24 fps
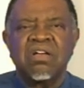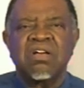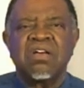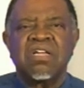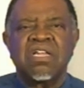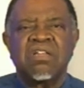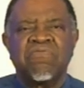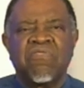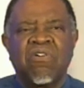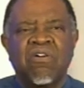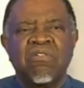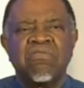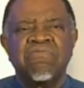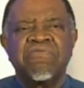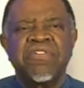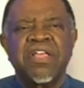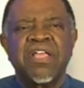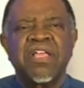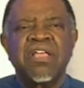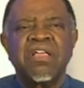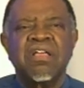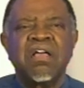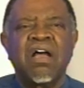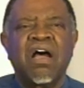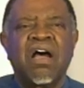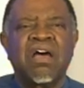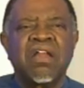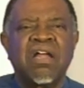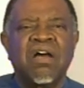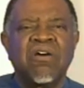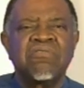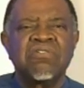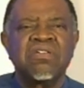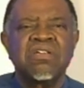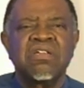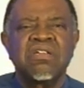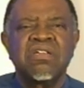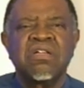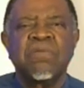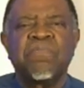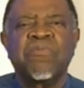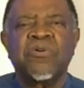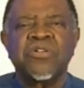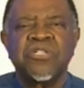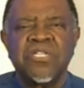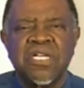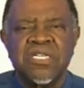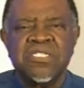revolving around the
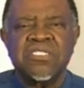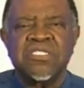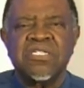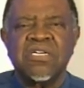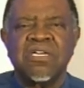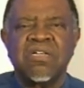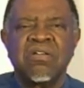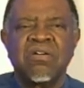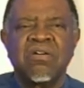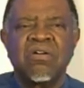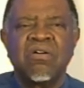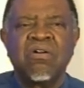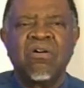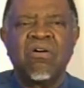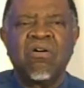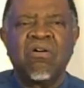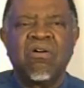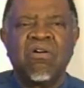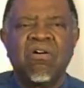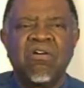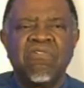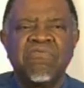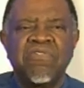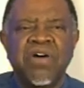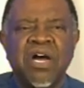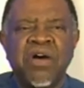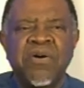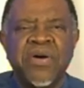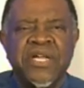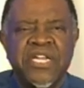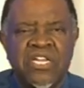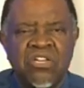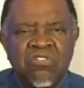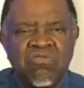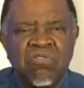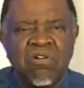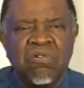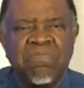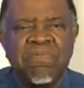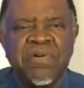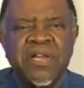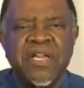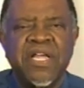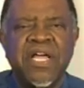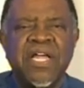potential of our renewable